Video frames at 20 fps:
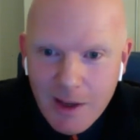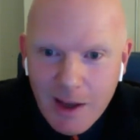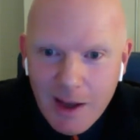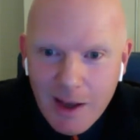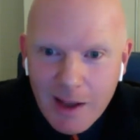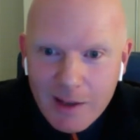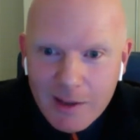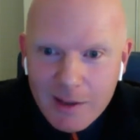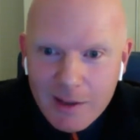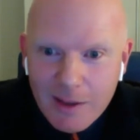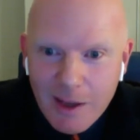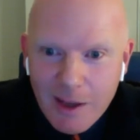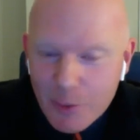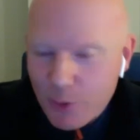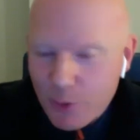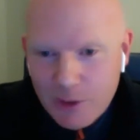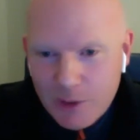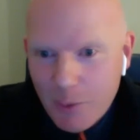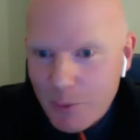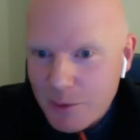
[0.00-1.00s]
And I
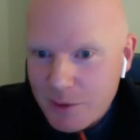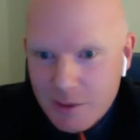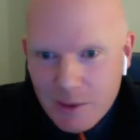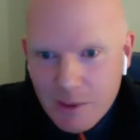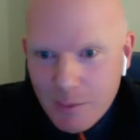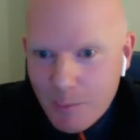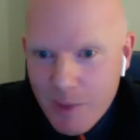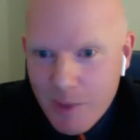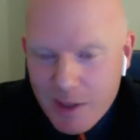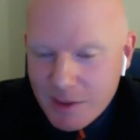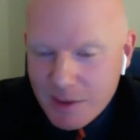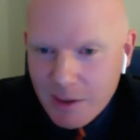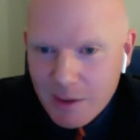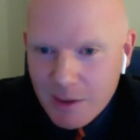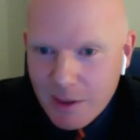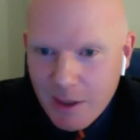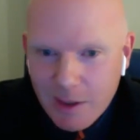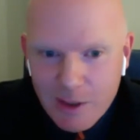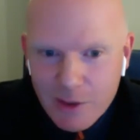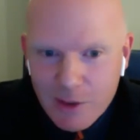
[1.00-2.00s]
thought that was an amazing
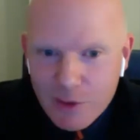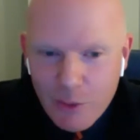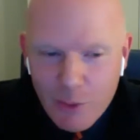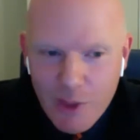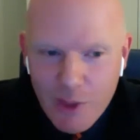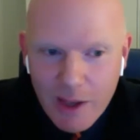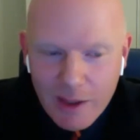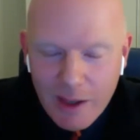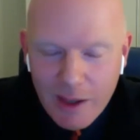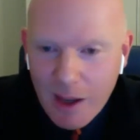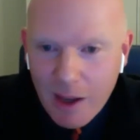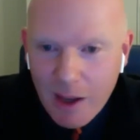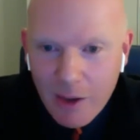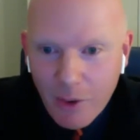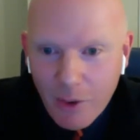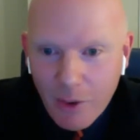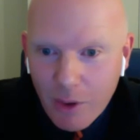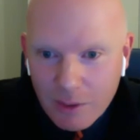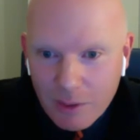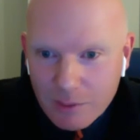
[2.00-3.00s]
thing. I didn't know that at
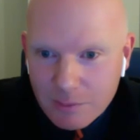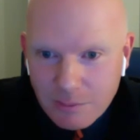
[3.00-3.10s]
all.